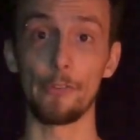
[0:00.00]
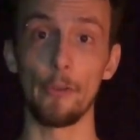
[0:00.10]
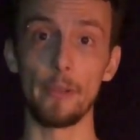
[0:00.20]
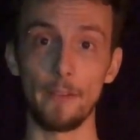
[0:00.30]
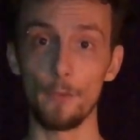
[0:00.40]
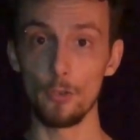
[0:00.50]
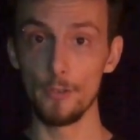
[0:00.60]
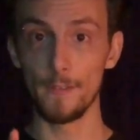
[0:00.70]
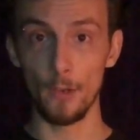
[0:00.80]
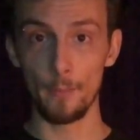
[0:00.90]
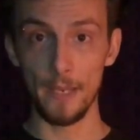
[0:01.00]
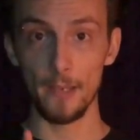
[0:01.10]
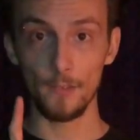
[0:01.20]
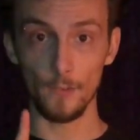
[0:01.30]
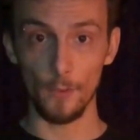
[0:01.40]
So if you're using
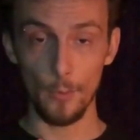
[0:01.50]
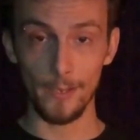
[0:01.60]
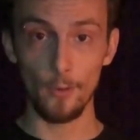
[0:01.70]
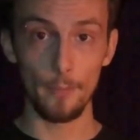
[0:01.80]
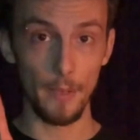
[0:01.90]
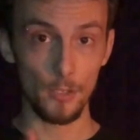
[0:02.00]
OBS, just a quick note,